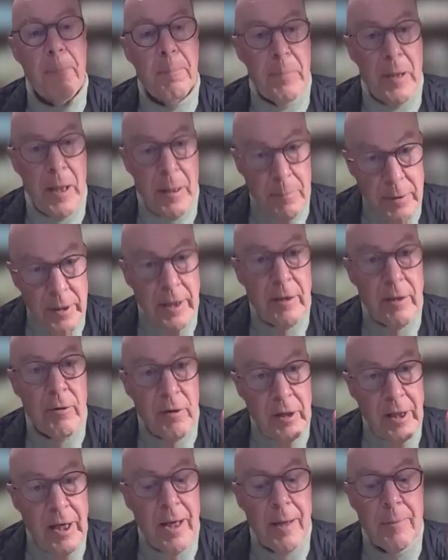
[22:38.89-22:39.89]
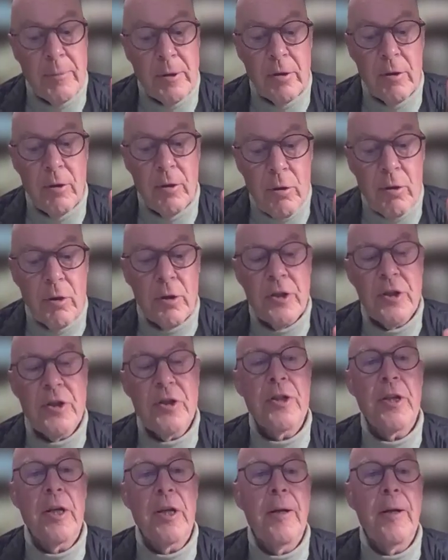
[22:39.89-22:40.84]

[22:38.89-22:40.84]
public or common goods